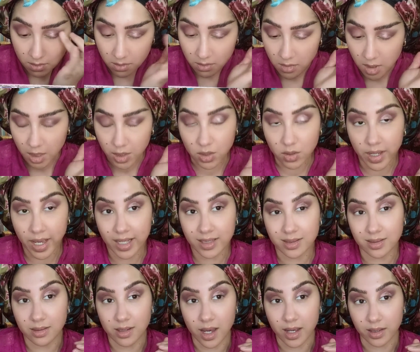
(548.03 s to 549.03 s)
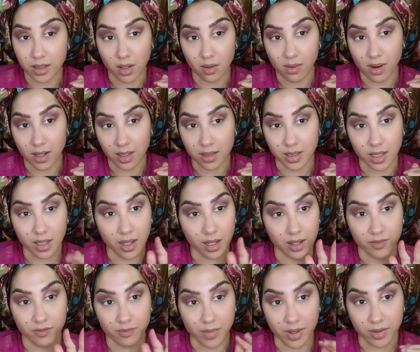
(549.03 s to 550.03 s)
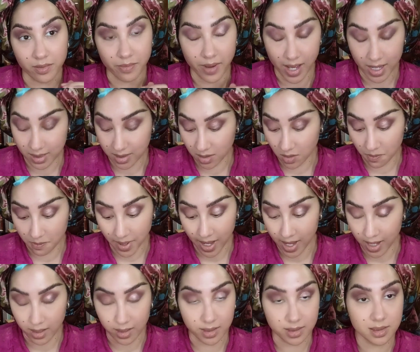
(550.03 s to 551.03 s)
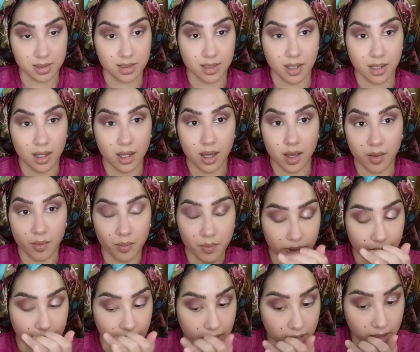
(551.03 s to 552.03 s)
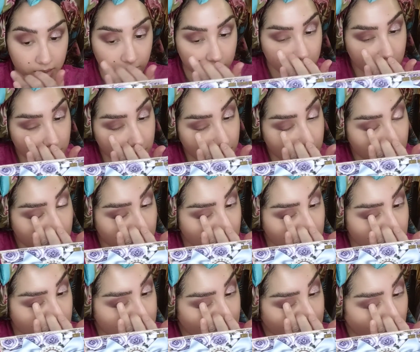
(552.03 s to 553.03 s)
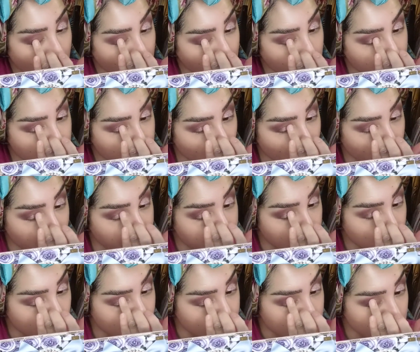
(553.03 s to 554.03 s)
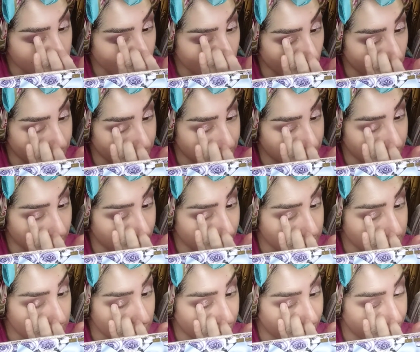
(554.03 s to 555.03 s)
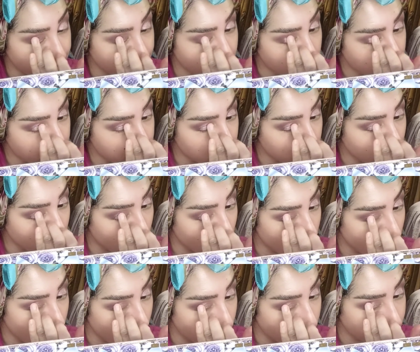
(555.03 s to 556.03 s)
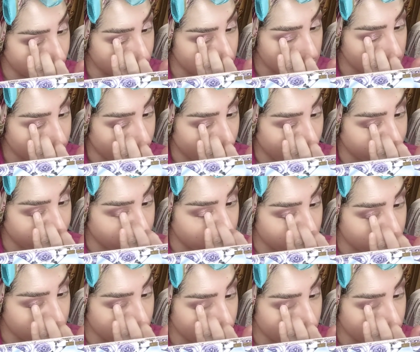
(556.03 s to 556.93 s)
You can't deny the quality of Mother Pat's palettes, but the color stories just are beginning to feel so uninspired.